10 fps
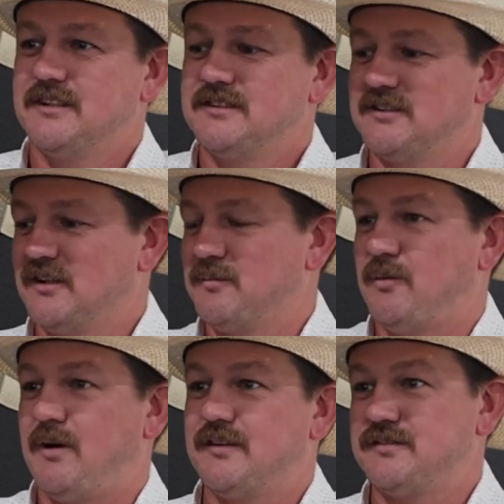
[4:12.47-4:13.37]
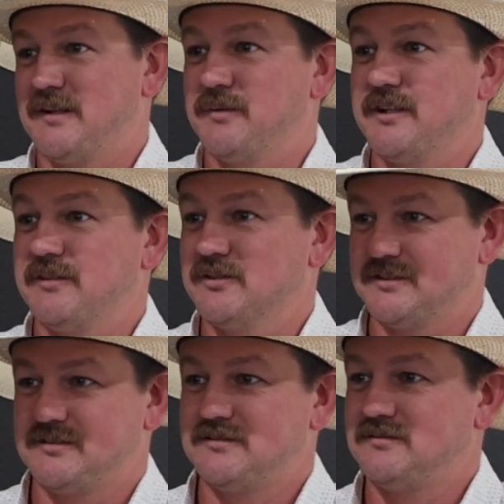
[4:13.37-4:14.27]
So like my wife's family
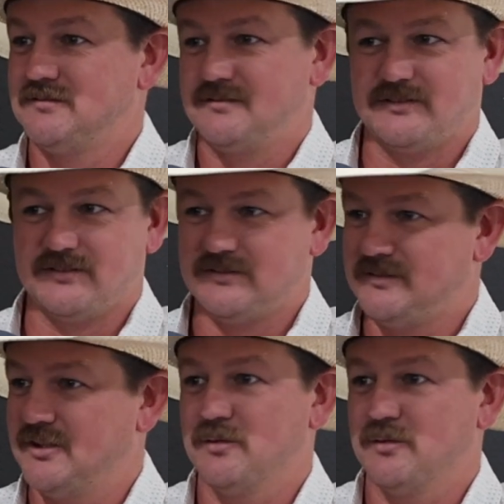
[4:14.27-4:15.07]
was, the